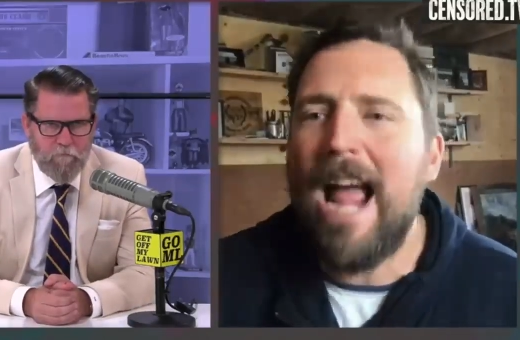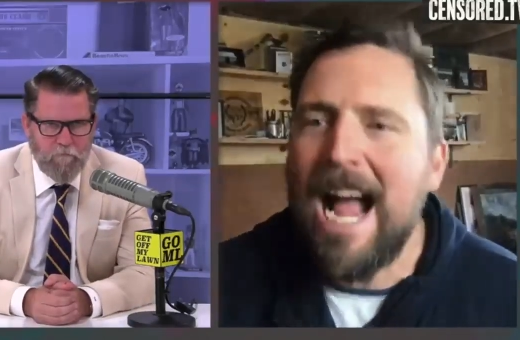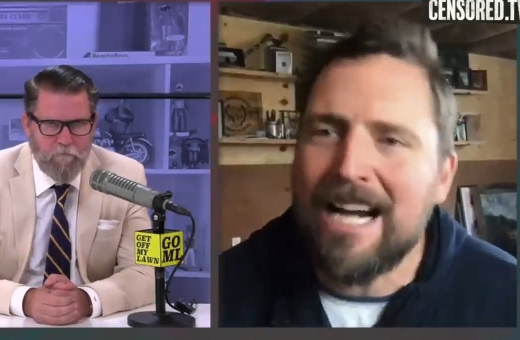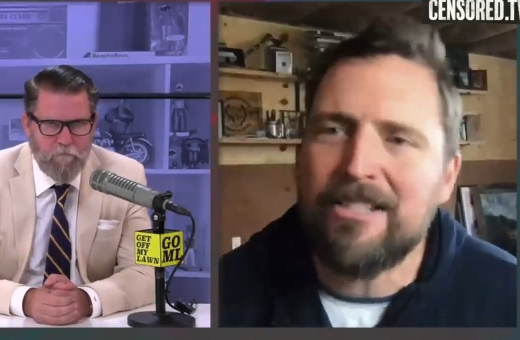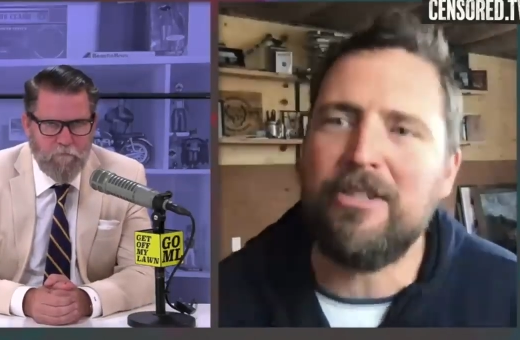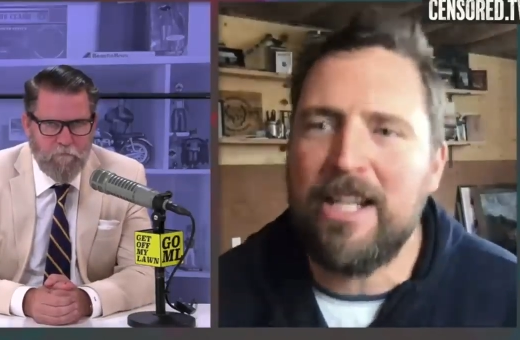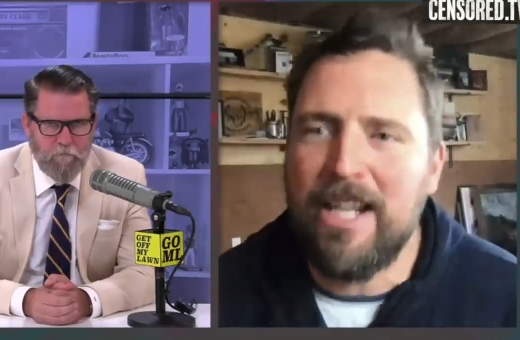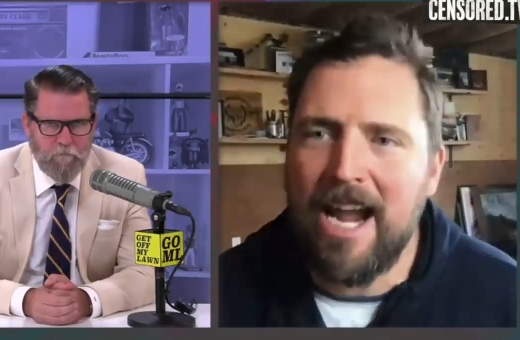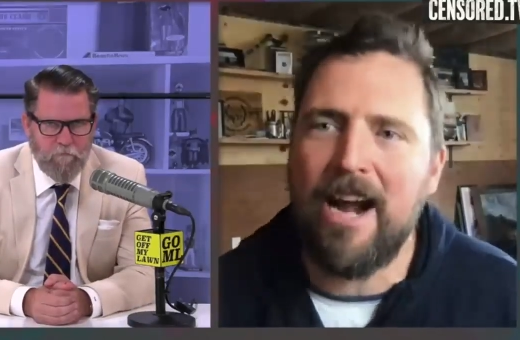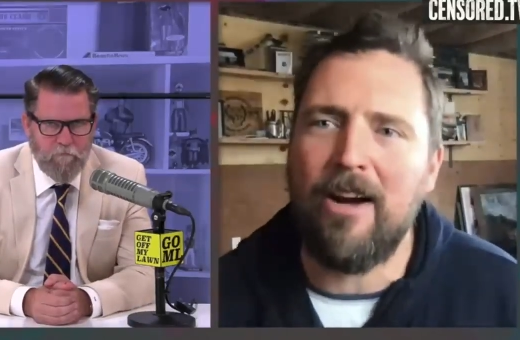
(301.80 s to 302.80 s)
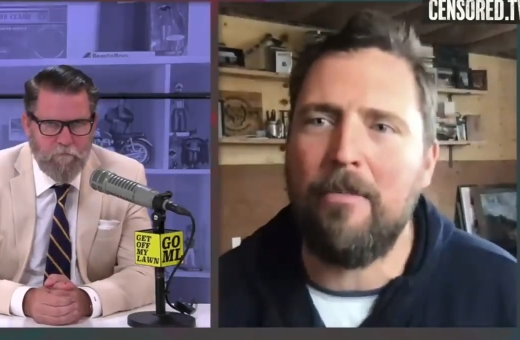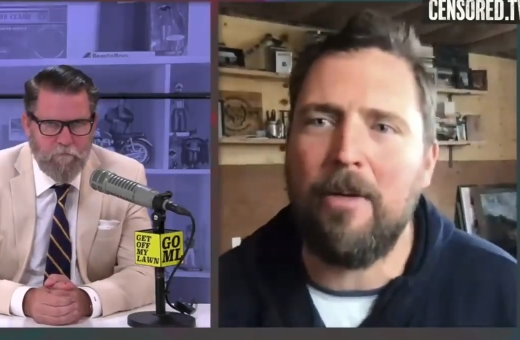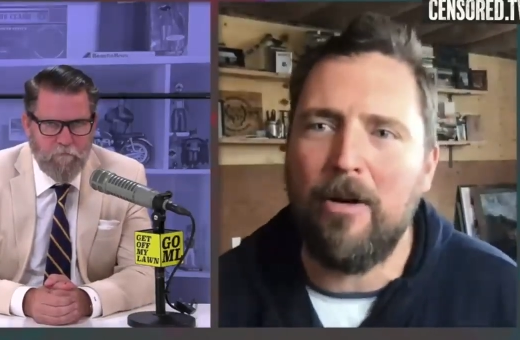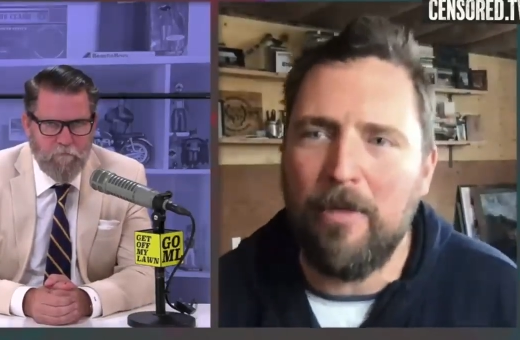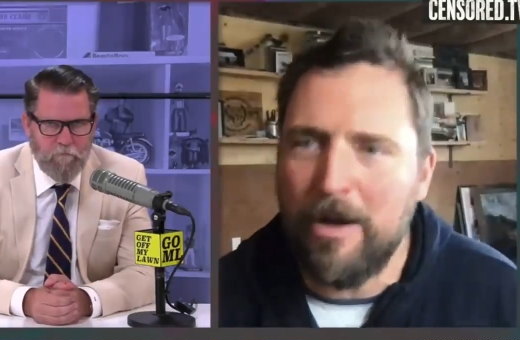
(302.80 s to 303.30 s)
Speaker 1: actually care
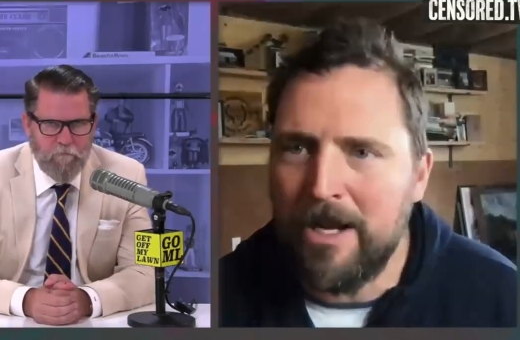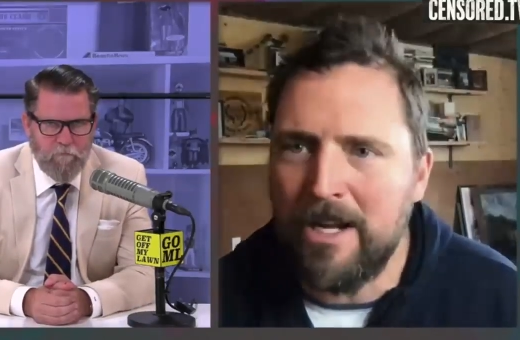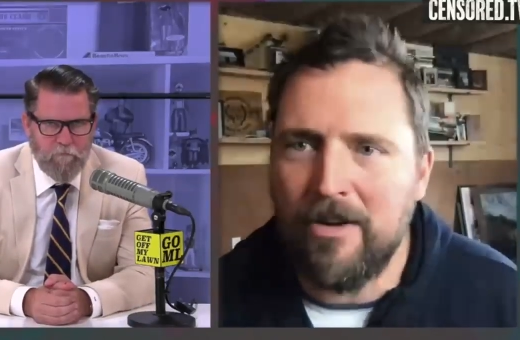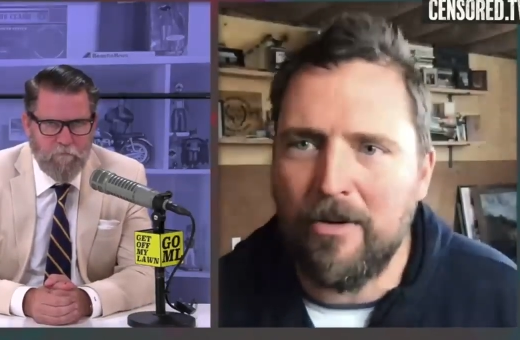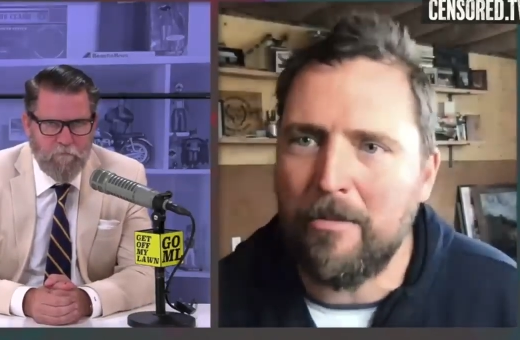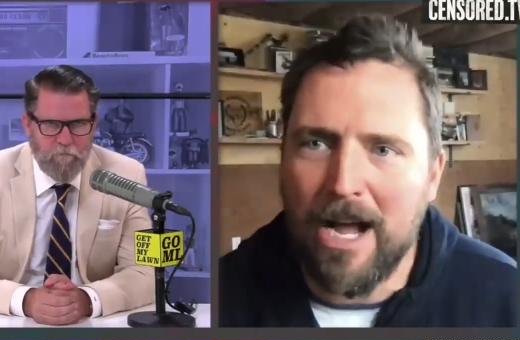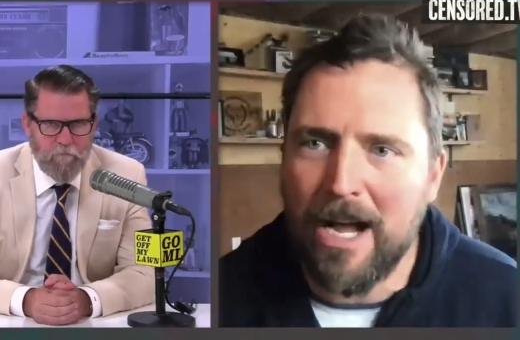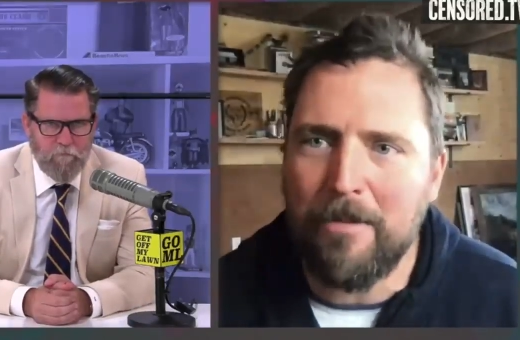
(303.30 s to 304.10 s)
about women or black